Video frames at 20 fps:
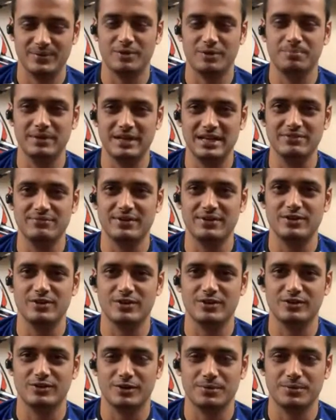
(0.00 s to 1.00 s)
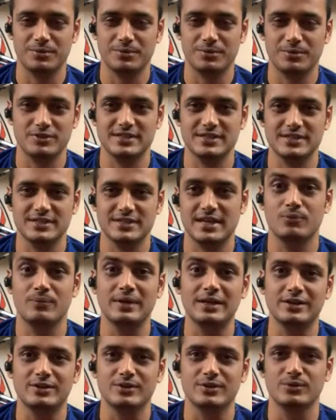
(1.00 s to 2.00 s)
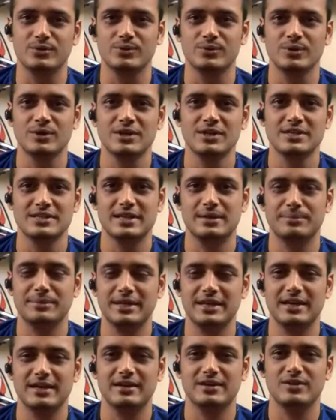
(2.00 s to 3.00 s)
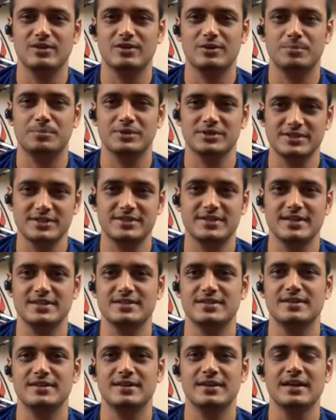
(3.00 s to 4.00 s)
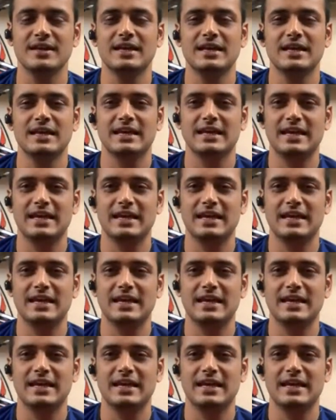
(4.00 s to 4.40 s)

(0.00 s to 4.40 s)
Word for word: your belief and your thought process and your will to do something and your persistence in